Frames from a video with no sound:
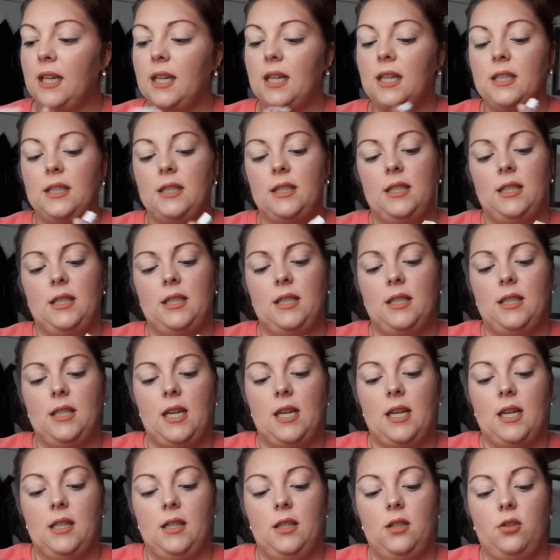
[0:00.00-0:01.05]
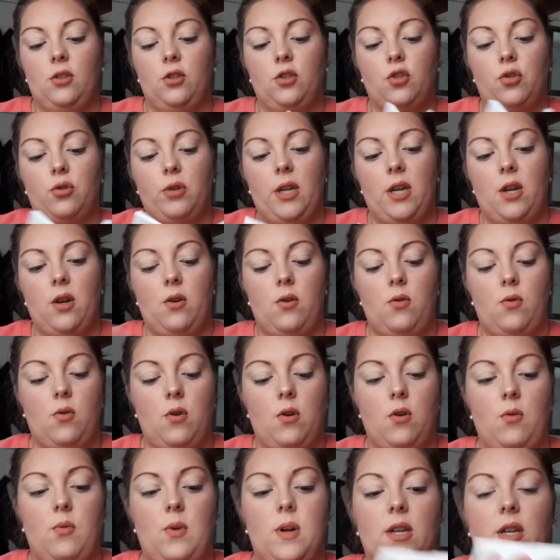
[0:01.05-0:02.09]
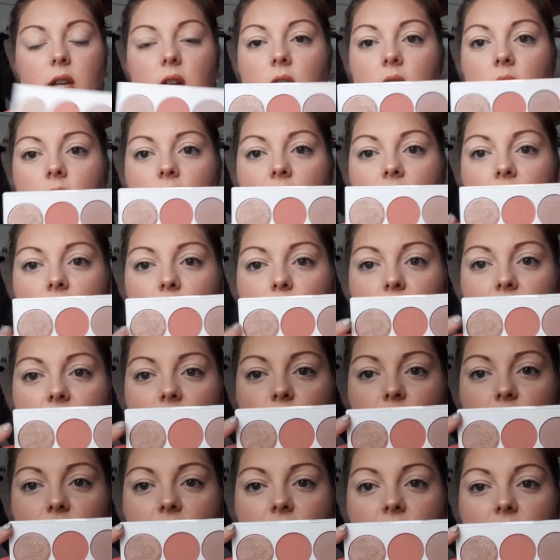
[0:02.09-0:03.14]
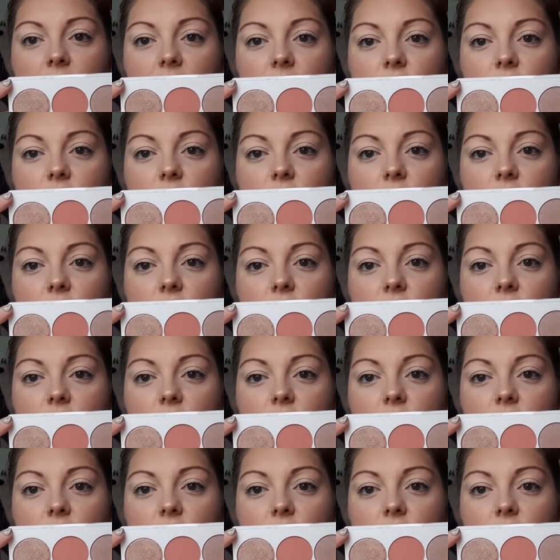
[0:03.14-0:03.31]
because this is like a little trio or whatnot, and I went in with this